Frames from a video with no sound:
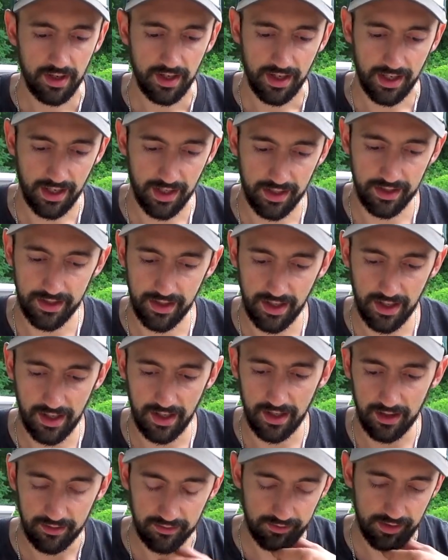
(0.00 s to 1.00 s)
and
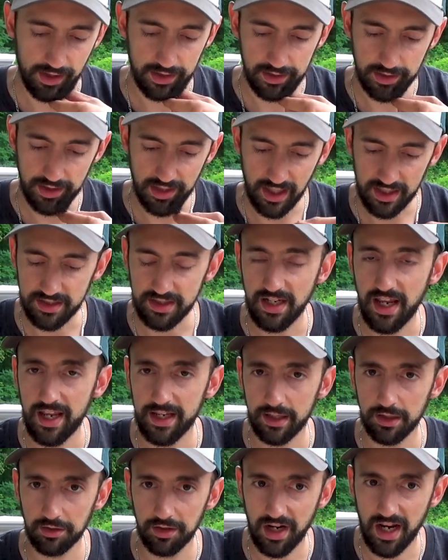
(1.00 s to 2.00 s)
you can actually
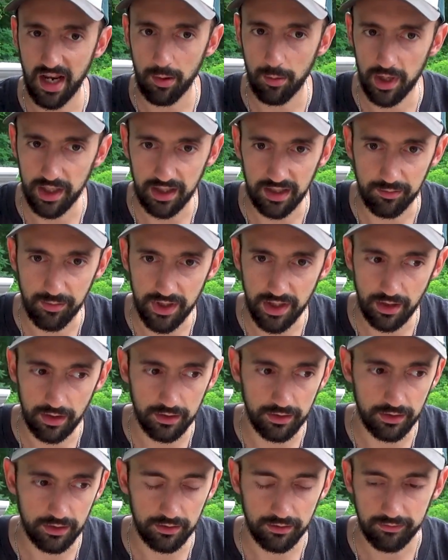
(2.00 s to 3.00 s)
hang in your hammock and be
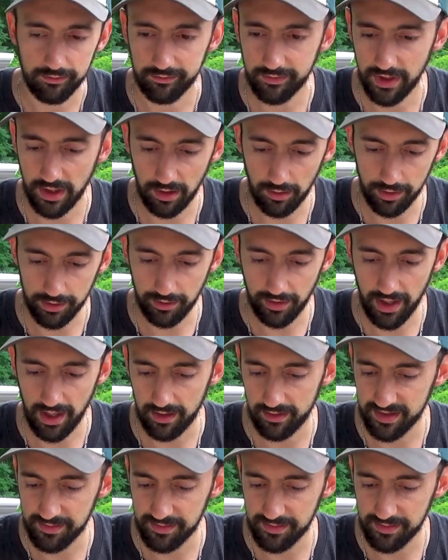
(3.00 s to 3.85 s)
under, you know, under that.